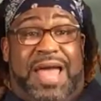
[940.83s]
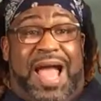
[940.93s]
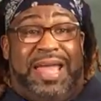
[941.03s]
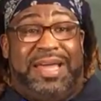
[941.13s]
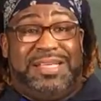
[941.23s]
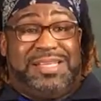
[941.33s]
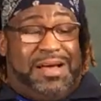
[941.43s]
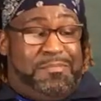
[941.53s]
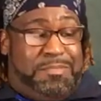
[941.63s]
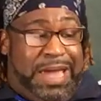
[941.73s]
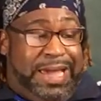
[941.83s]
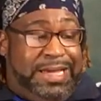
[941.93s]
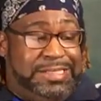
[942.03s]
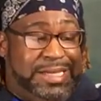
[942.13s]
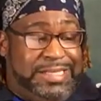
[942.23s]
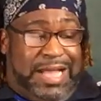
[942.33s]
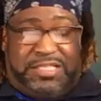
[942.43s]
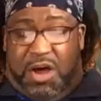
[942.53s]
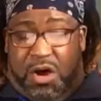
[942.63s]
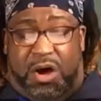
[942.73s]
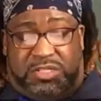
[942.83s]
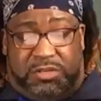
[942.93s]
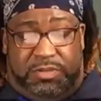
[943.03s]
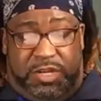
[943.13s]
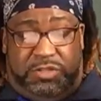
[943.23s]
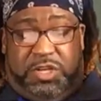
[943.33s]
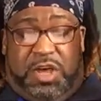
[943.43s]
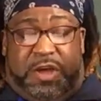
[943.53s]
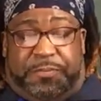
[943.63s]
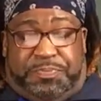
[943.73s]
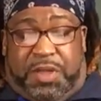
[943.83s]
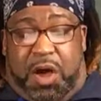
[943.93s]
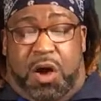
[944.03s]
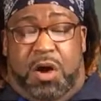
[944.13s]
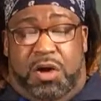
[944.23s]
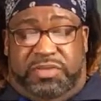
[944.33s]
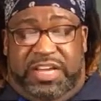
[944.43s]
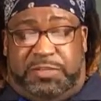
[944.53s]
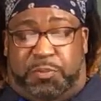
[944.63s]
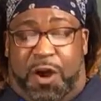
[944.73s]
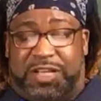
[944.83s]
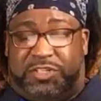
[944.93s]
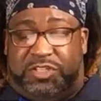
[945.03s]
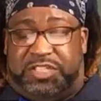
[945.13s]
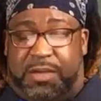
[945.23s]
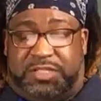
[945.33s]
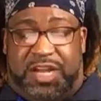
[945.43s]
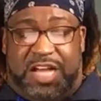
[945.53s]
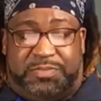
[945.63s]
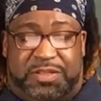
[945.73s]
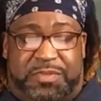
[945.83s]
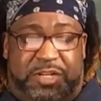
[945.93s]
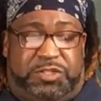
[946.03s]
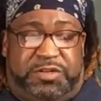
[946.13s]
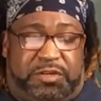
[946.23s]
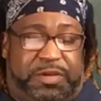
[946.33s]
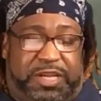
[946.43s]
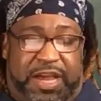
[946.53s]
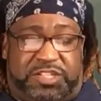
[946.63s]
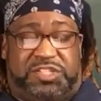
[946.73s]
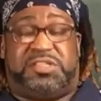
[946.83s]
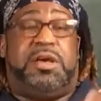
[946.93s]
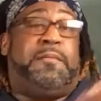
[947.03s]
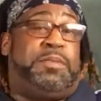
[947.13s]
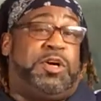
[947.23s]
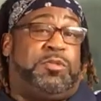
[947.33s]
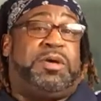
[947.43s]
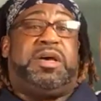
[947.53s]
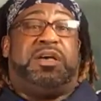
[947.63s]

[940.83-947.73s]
That is amazing. That's awesome news. All these prices are subsidized by the Ministry of Communications. Boom.